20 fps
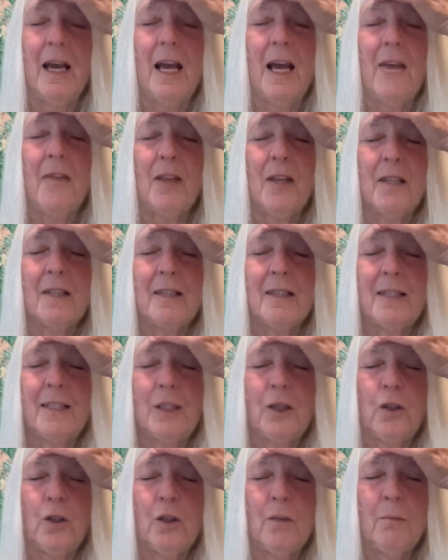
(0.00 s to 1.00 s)
And then
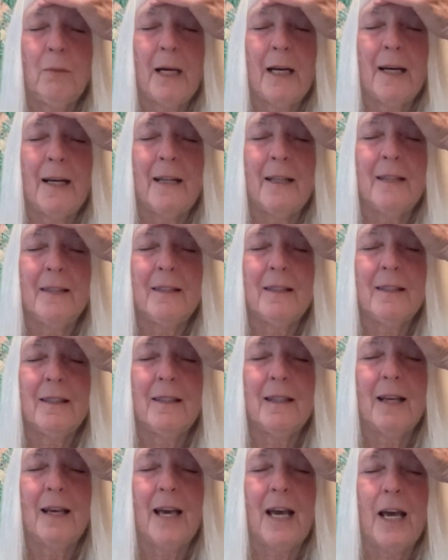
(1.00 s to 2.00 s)
still your mind
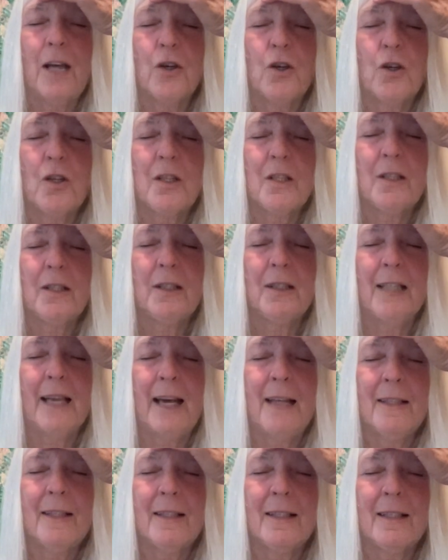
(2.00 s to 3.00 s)
and just
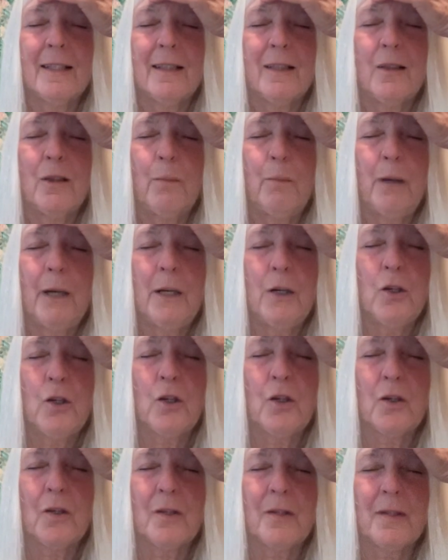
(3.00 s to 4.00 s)
let the
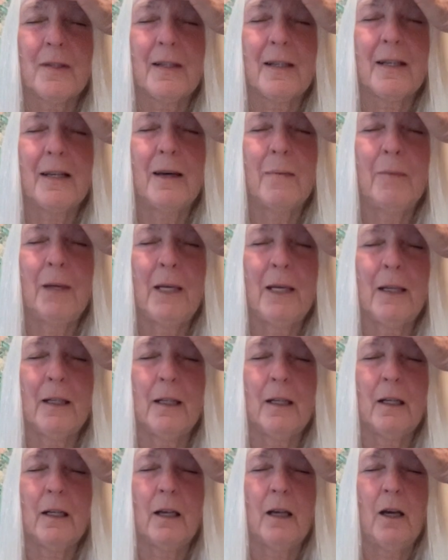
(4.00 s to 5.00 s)
pictures come in.
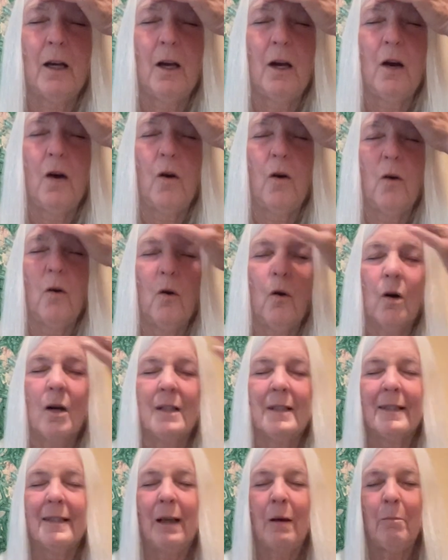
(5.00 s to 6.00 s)
Or
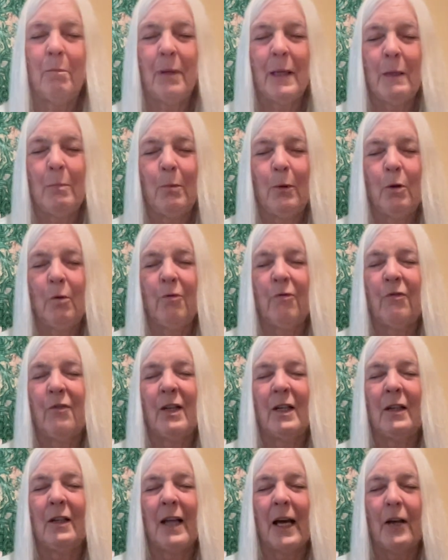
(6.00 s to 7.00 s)
some people
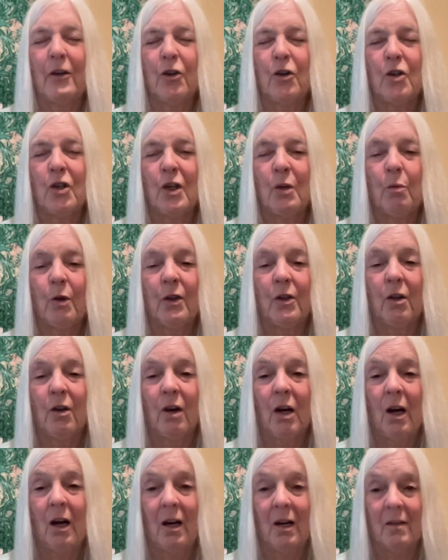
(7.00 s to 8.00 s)
feel energy with their
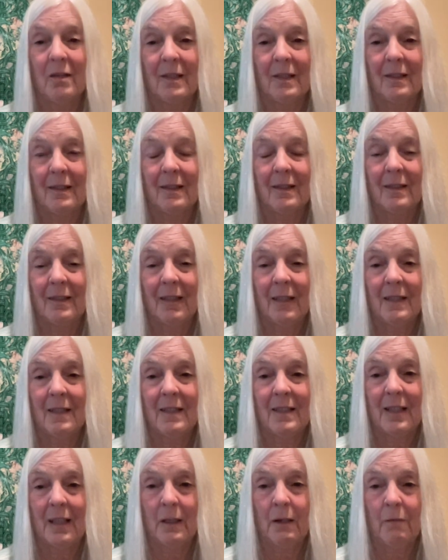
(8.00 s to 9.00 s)
hearts
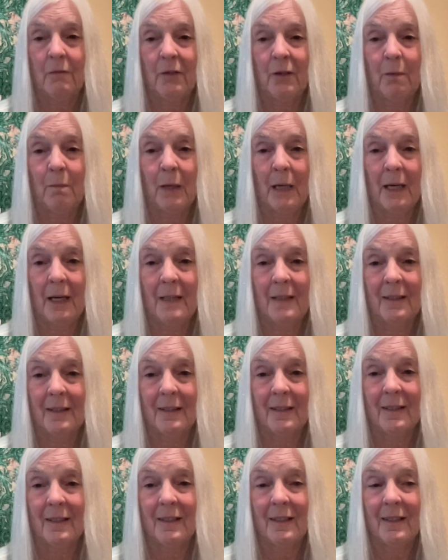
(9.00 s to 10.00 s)
instead of their mind.
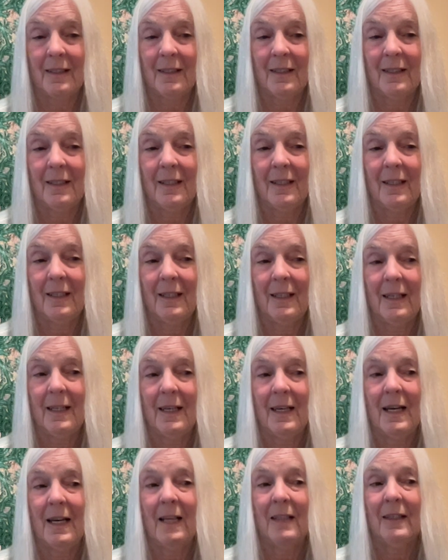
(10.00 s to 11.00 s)

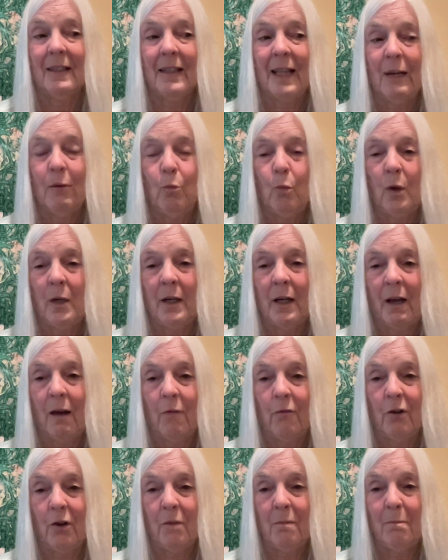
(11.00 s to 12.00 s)
Let
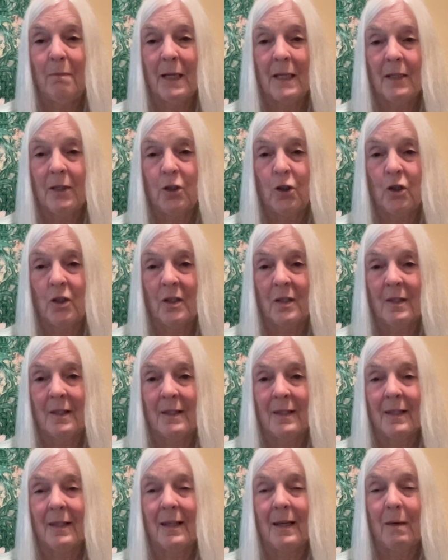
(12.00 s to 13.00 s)
whatever
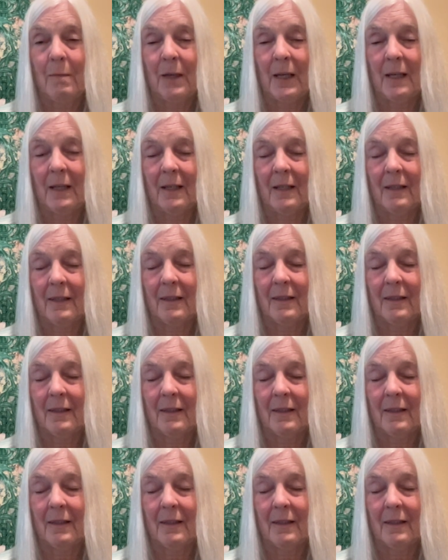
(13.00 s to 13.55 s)
messages come in.